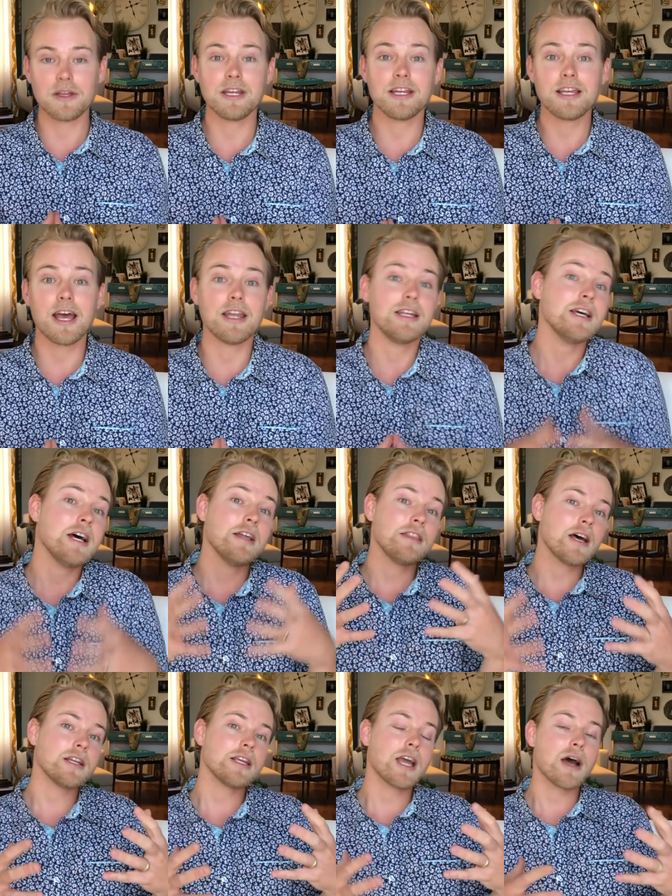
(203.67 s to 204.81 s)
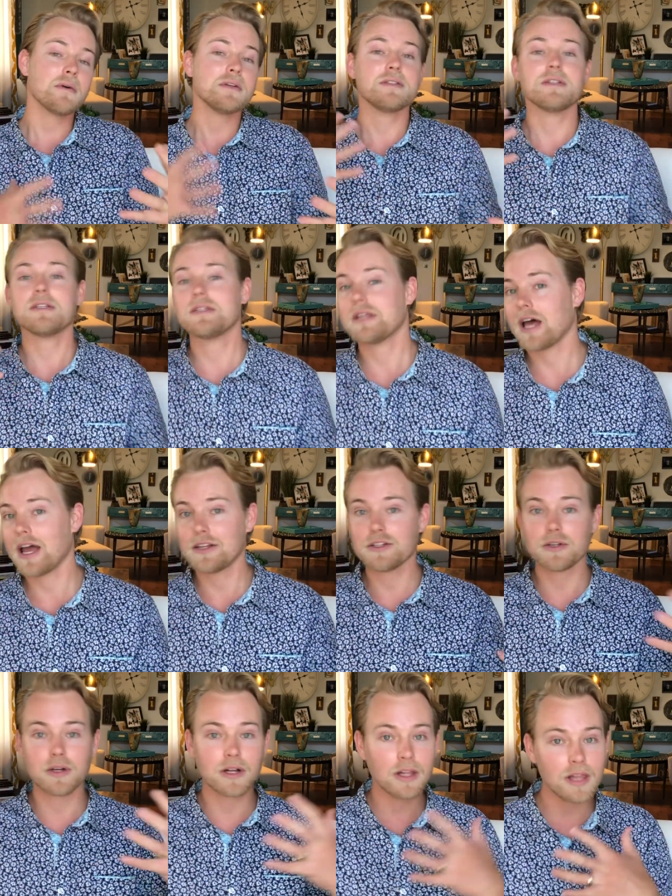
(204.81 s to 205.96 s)
And again, that account is designed
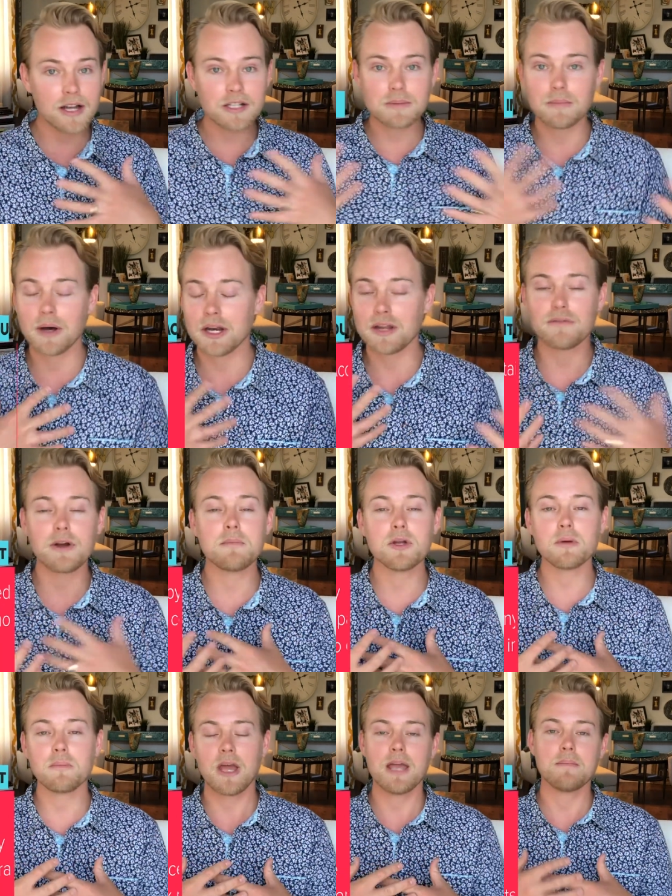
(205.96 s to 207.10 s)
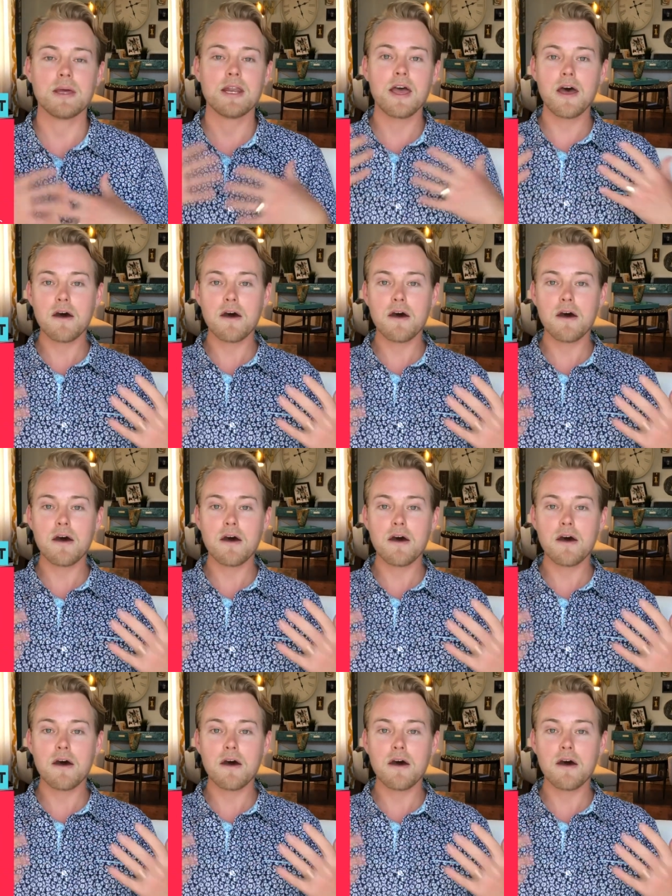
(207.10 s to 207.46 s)
to collect money from your payment